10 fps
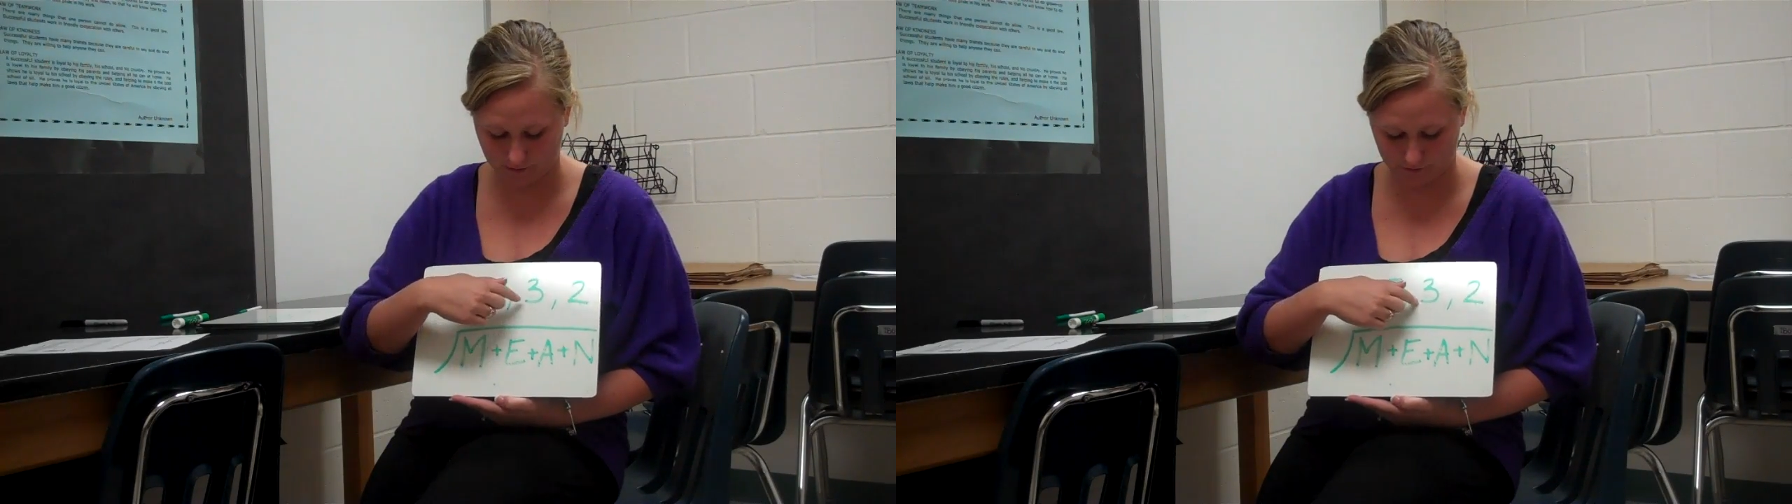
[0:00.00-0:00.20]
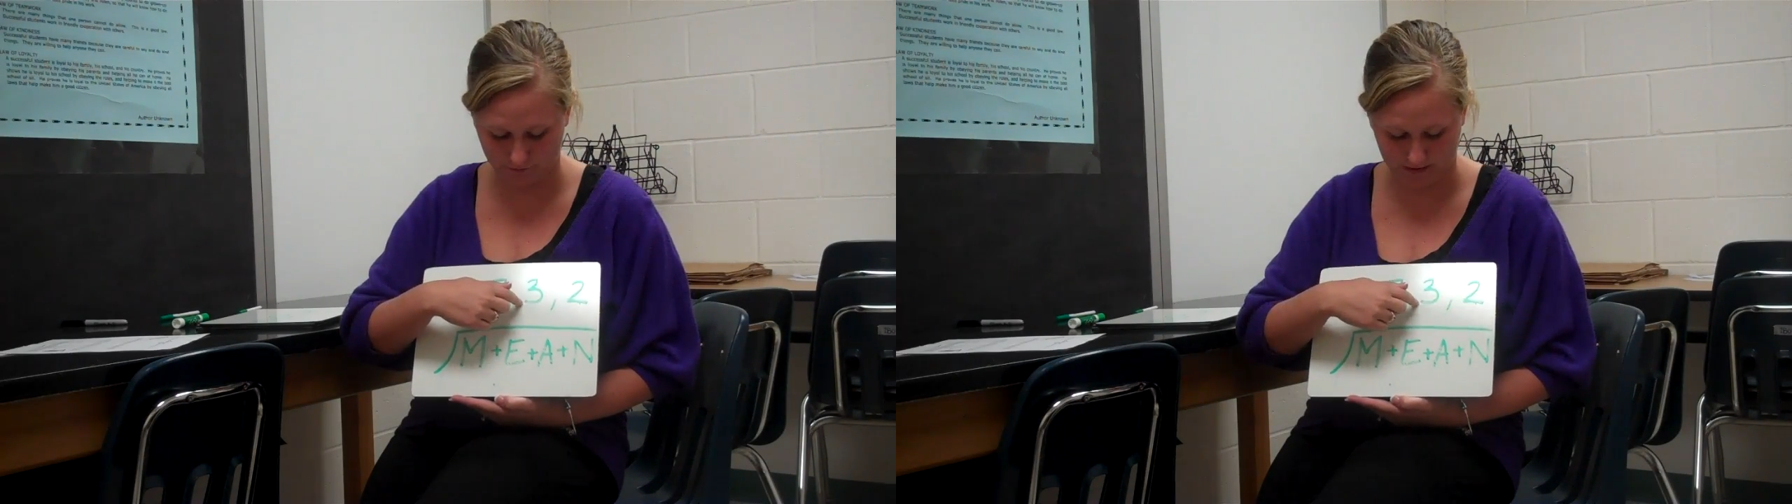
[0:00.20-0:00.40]

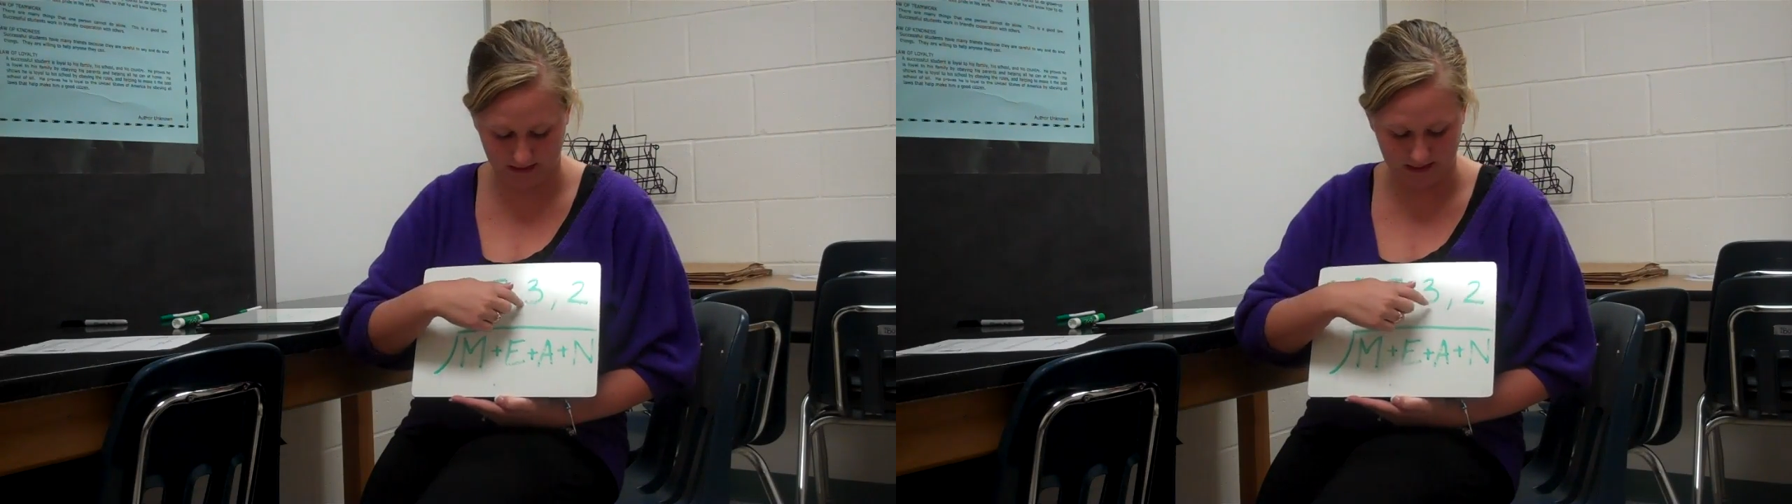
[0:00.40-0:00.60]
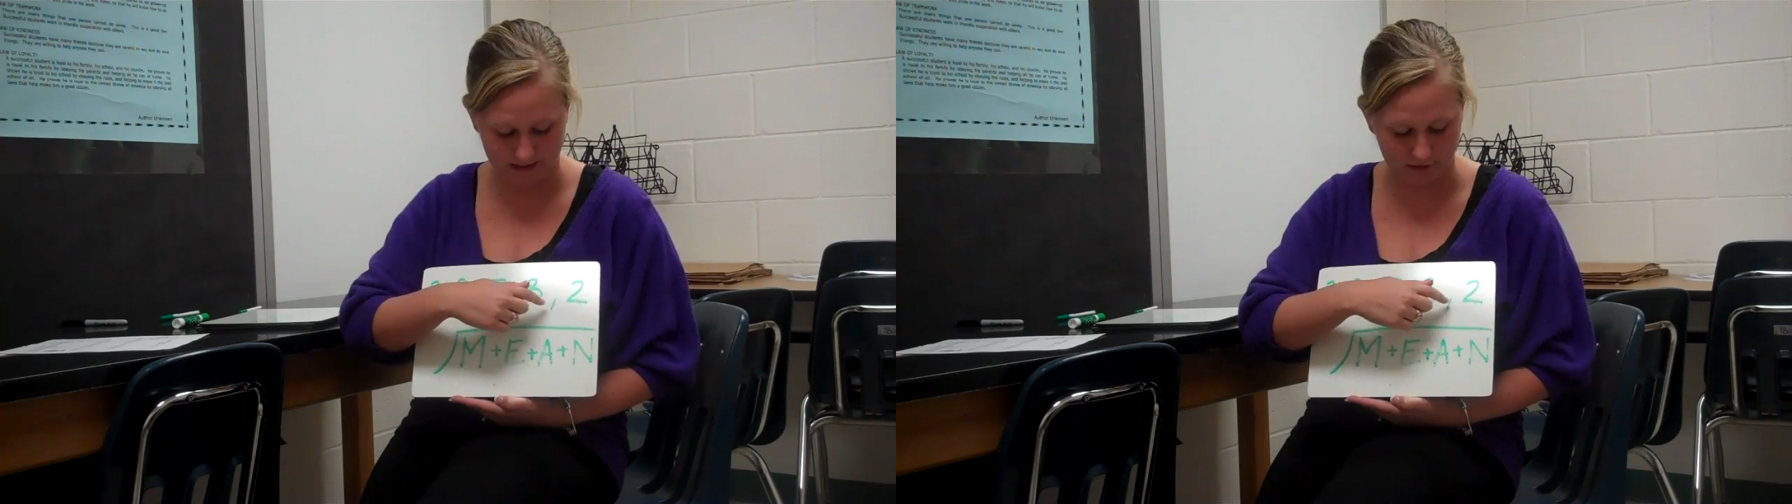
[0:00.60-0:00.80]

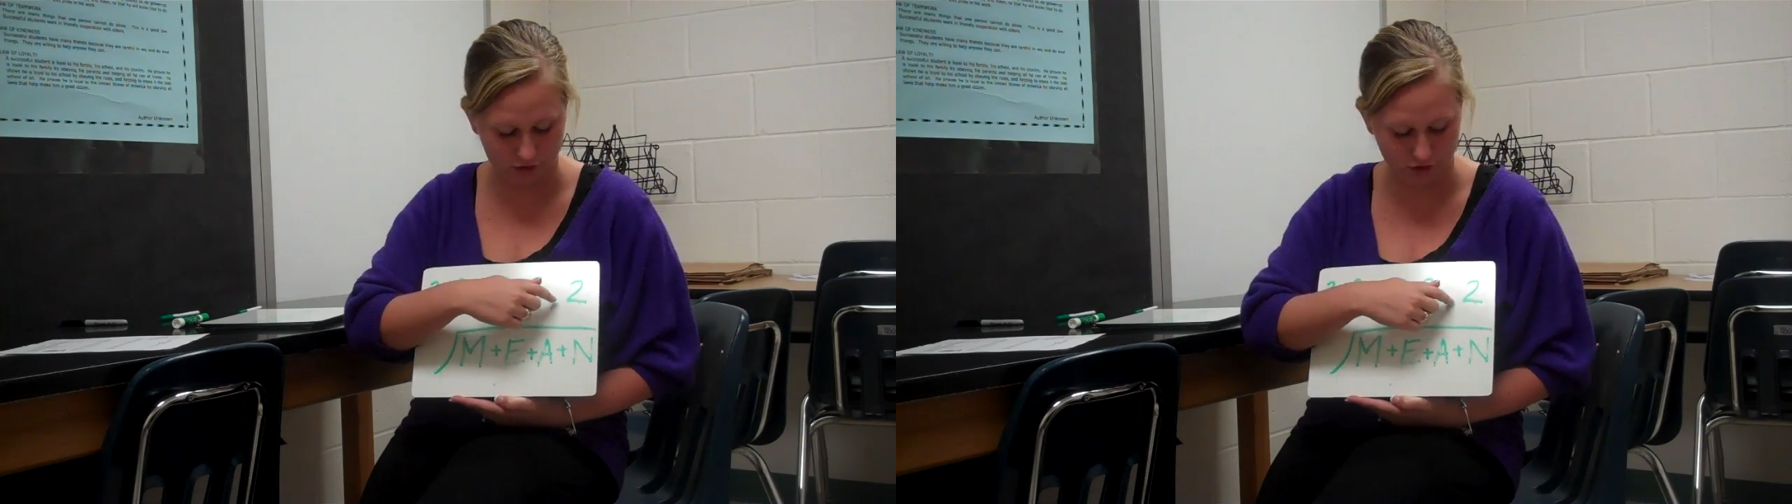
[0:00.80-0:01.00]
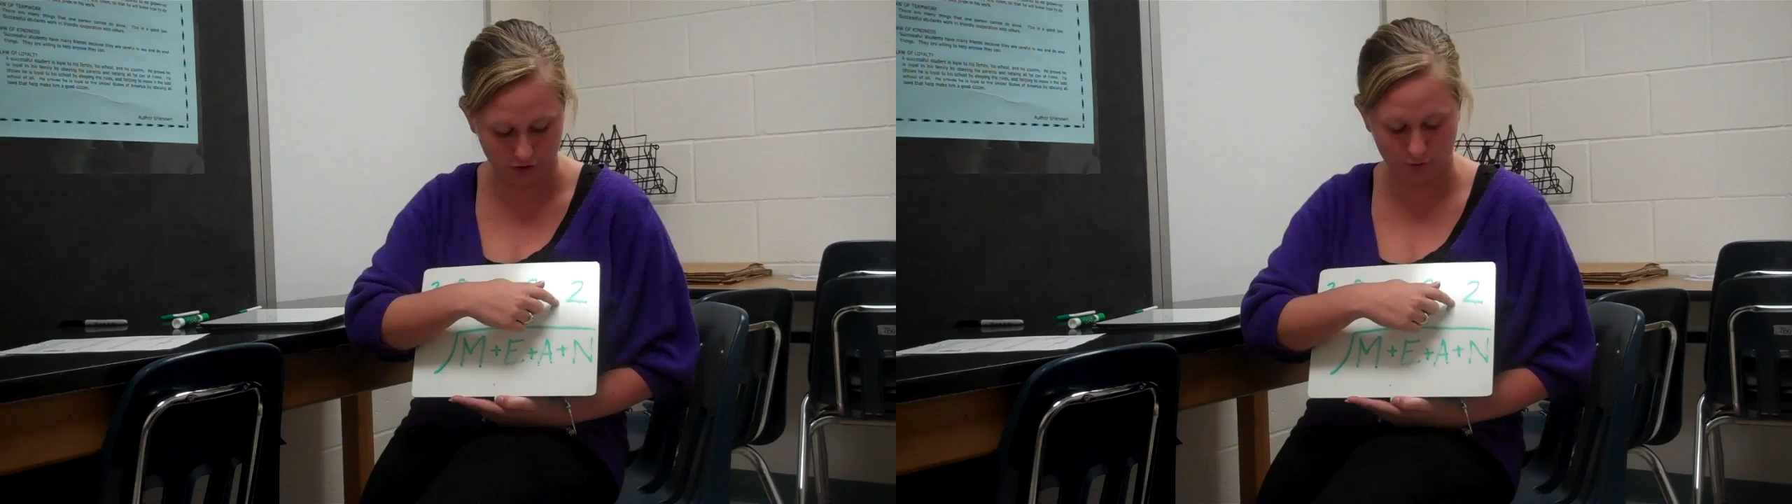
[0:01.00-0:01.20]
3,
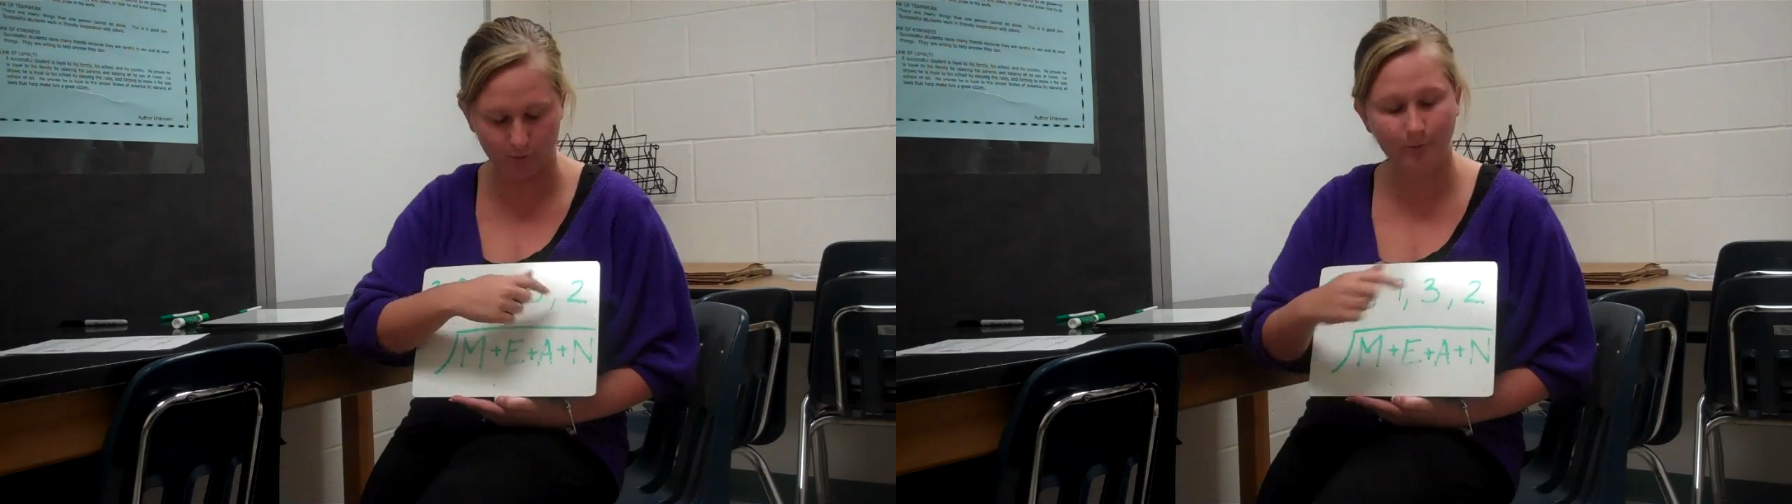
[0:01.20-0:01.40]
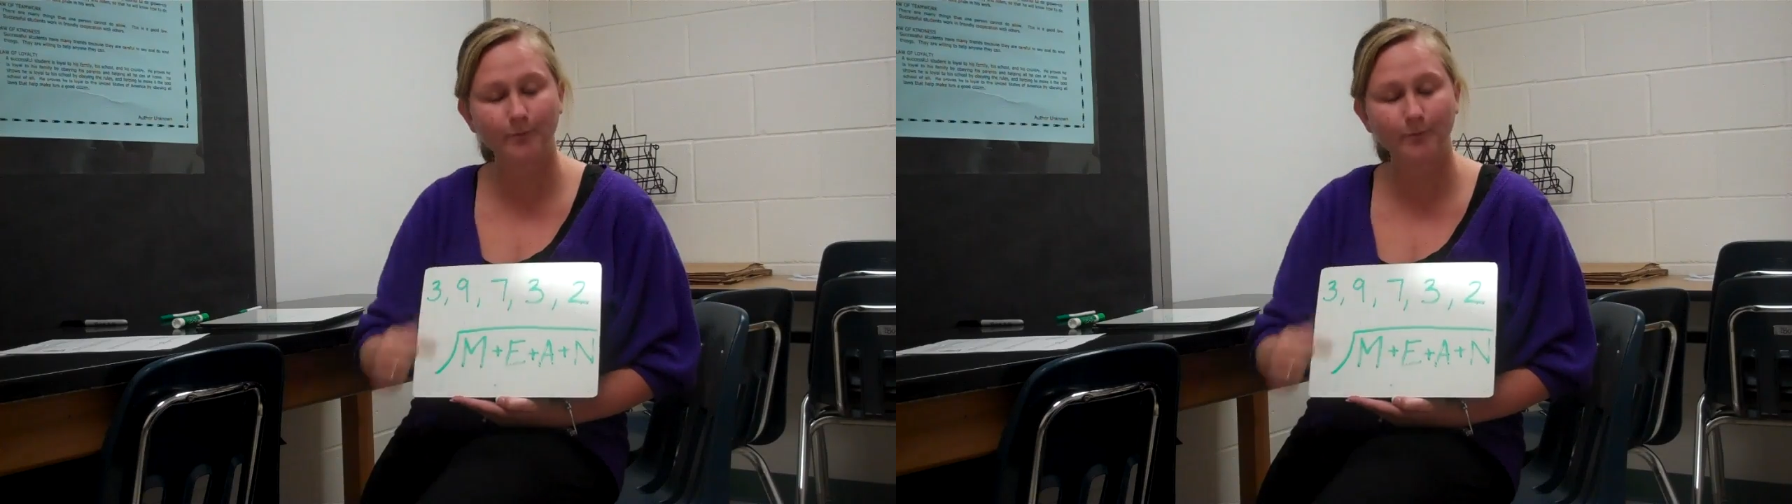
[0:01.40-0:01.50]
and 2.